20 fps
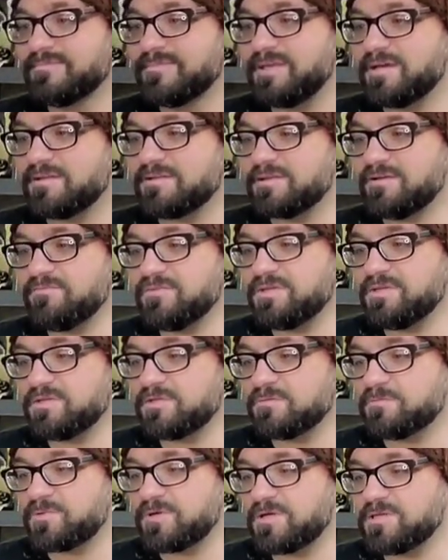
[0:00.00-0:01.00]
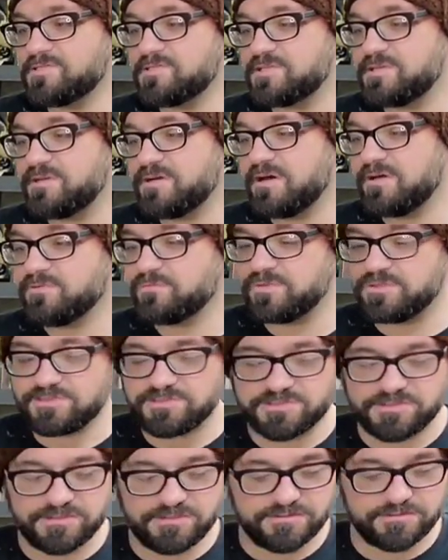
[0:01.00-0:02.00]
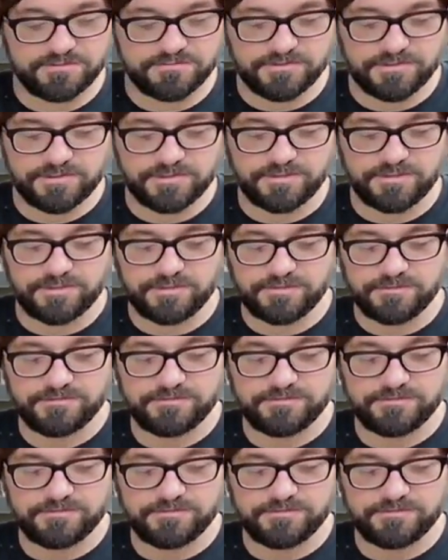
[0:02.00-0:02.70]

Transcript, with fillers: definitely good price. He Hot Wheels it, for sure.